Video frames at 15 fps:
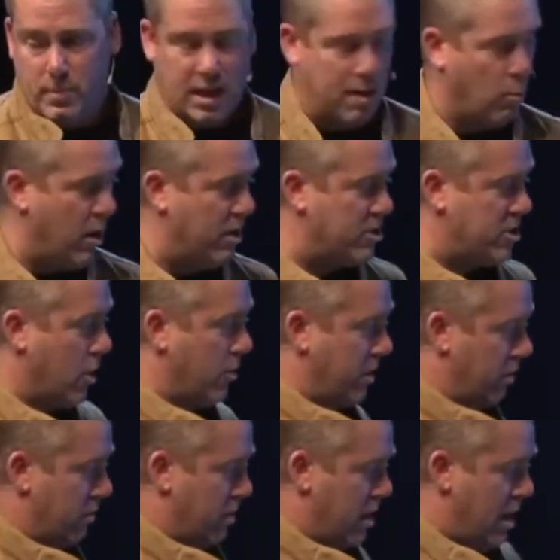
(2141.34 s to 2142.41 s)
And I want to show
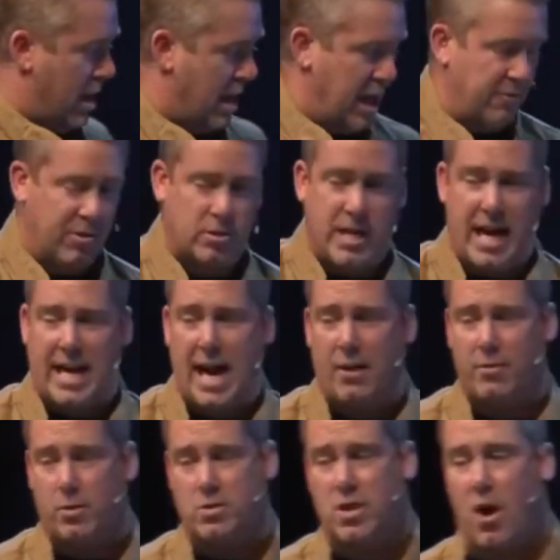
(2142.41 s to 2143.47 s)
you, if you take out
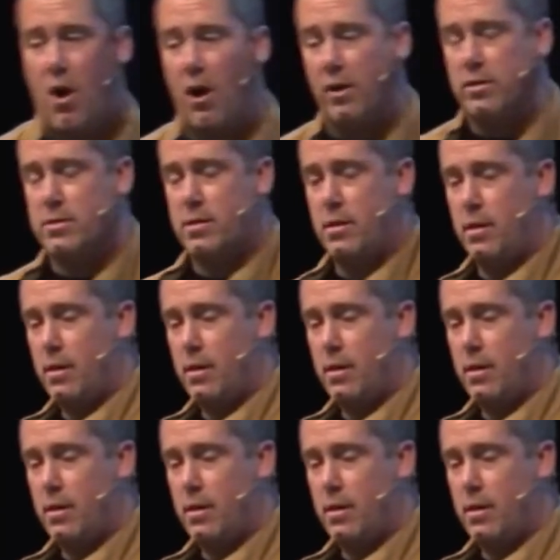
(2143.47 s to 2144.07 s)
those cards,